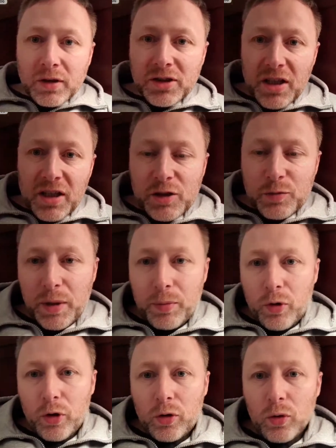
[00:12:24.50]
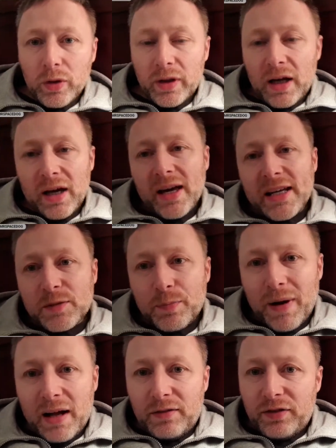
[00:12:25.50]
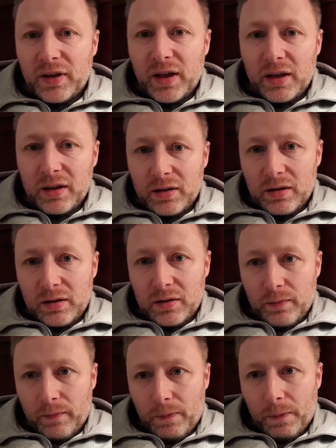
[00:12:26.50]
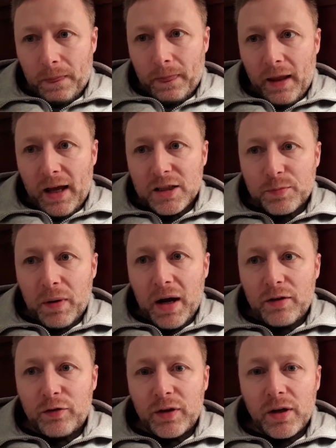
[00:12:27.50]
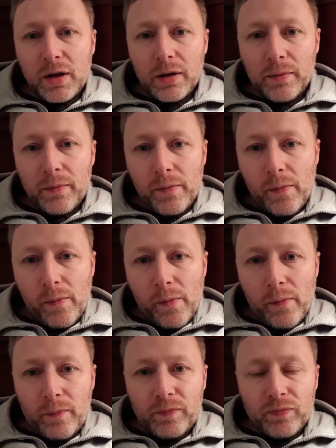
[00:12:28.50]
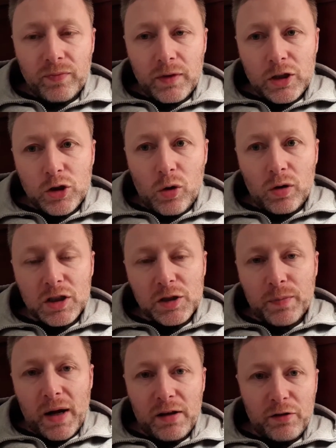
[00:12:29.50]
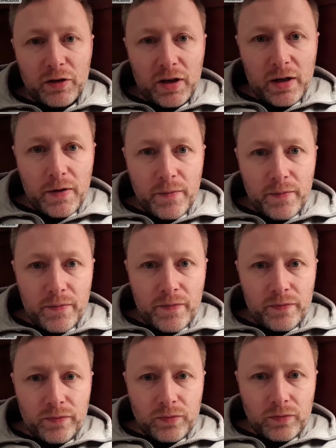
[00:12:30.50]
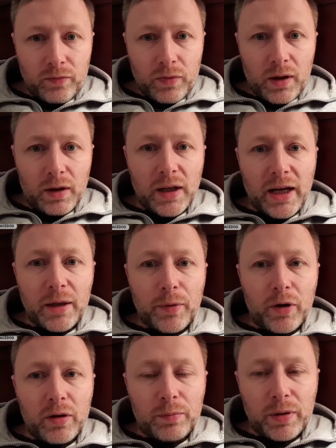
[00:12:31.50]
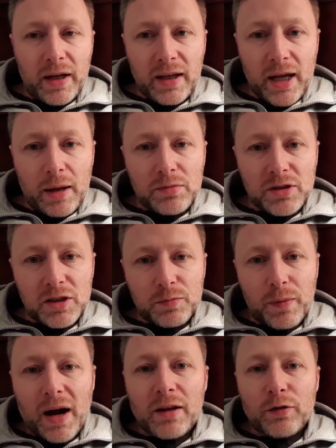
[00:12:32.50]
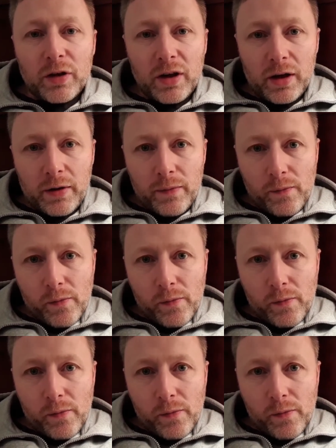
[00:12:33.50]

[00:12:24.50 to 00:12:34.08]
See these people who go like that, it's bad for you. It's bad for you. Chocolate's bad for you. Lying about playing games is bad for you.